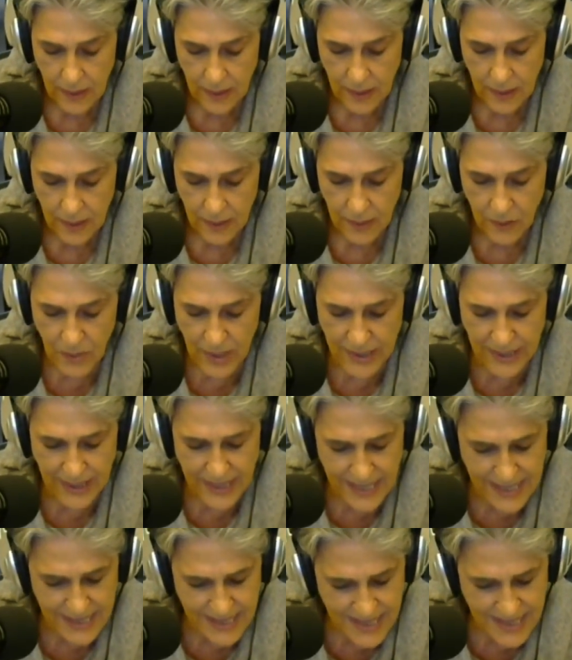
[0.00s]
What
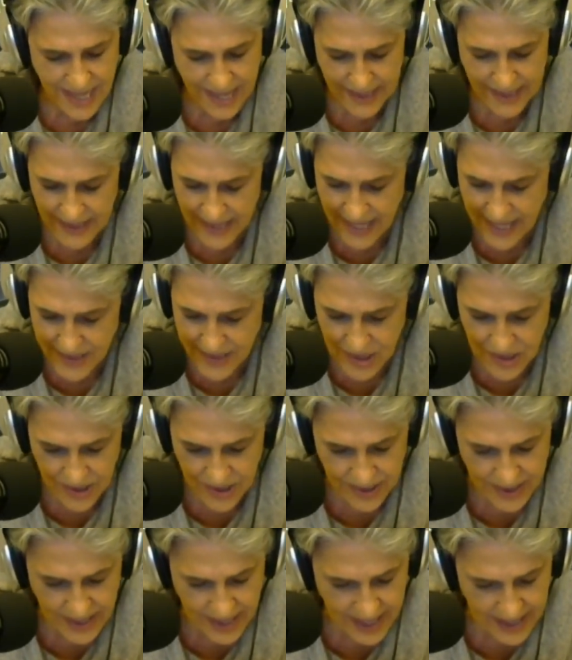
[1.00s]
he said
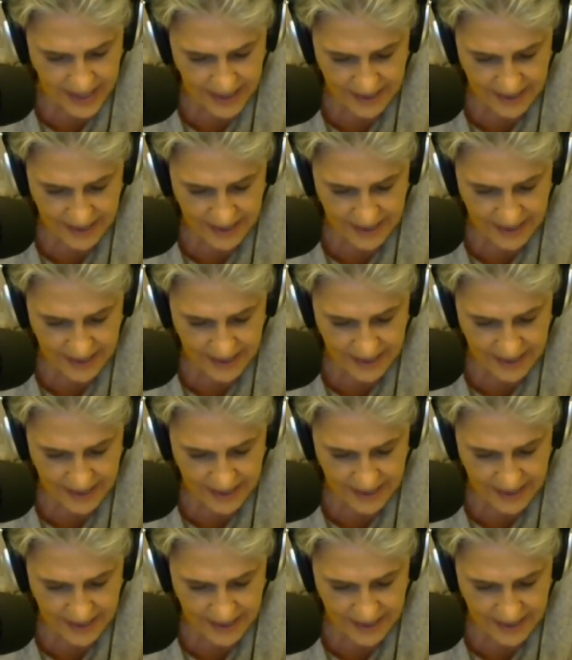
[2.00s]
yesterday